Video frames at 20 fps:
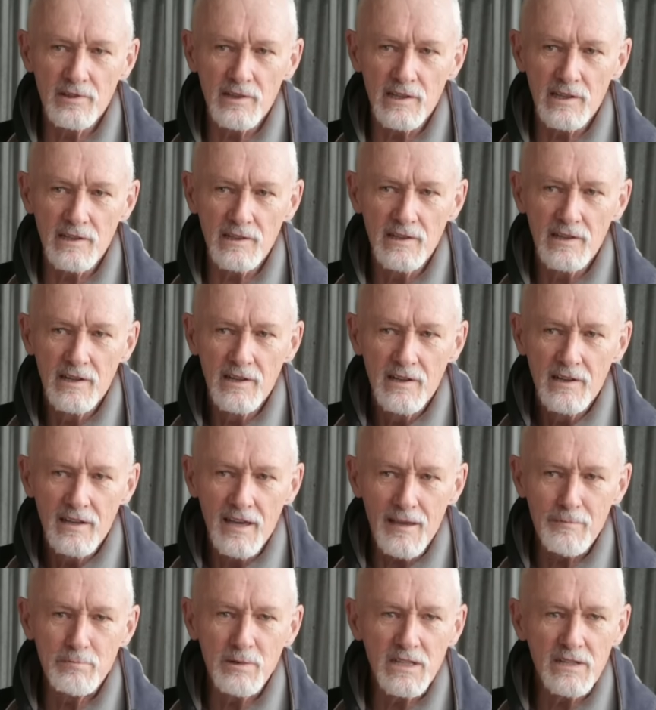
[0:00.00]
they
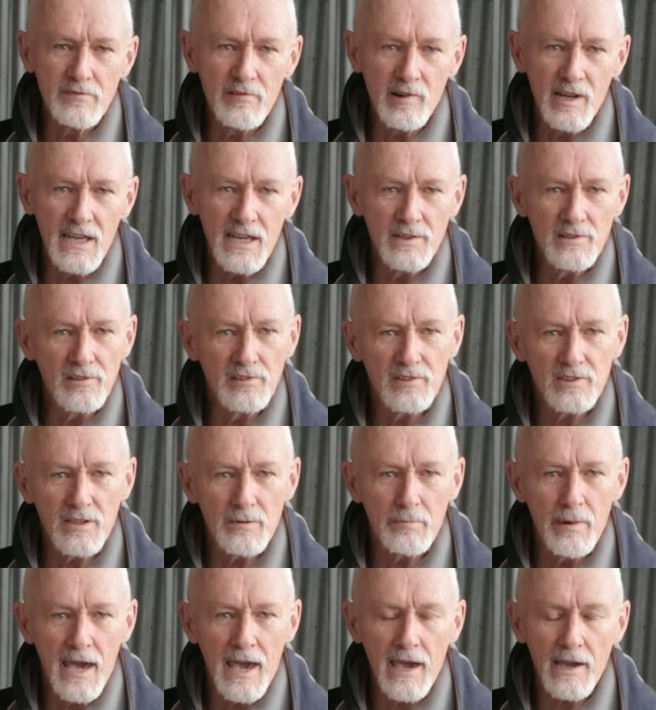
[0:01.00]
had big verandas at the
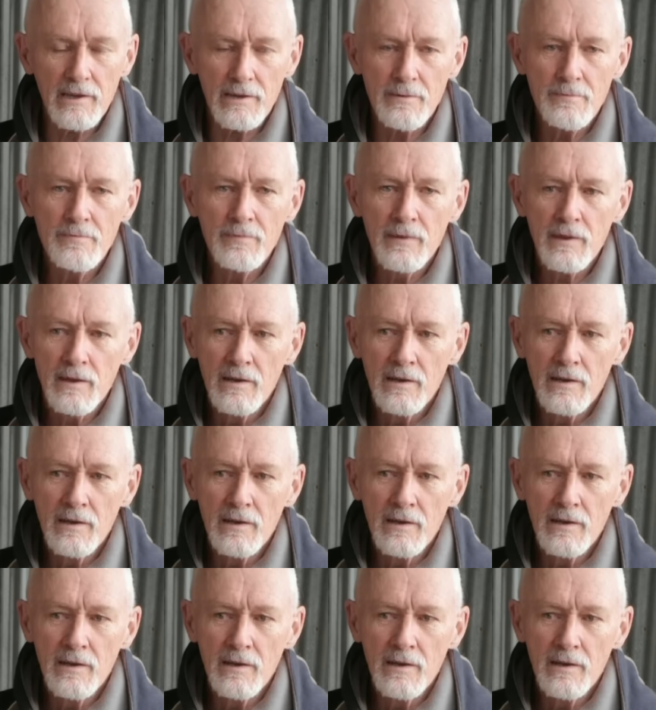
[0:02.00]
back,